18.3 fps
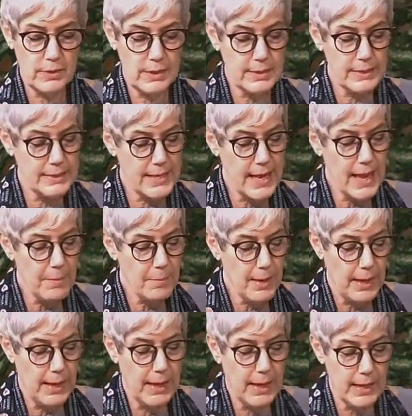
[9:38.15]
the same
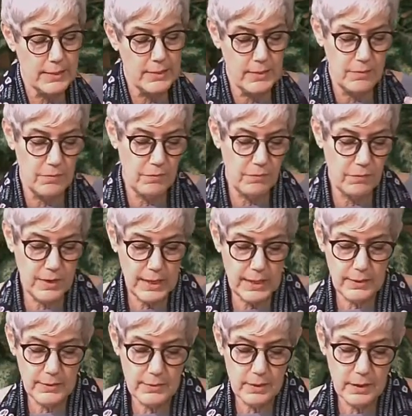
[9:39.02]
hands and
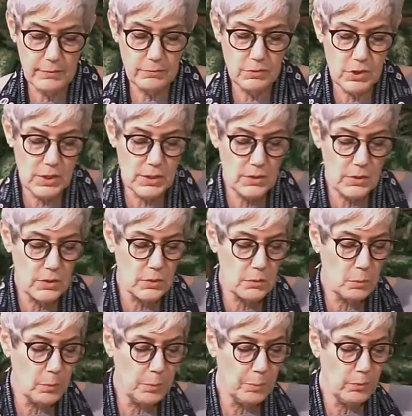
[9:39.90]
feet of
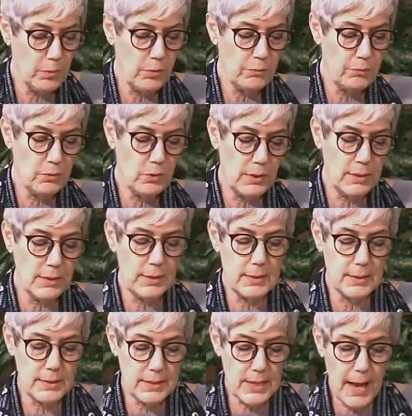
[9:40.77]
Jesus were proof to the
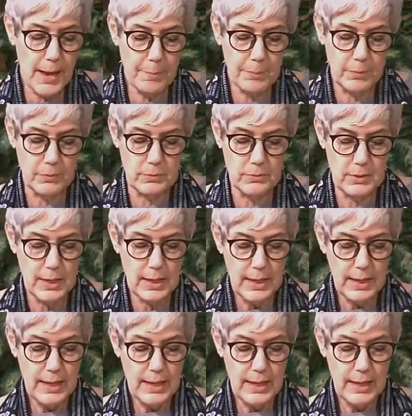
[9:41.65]
disciples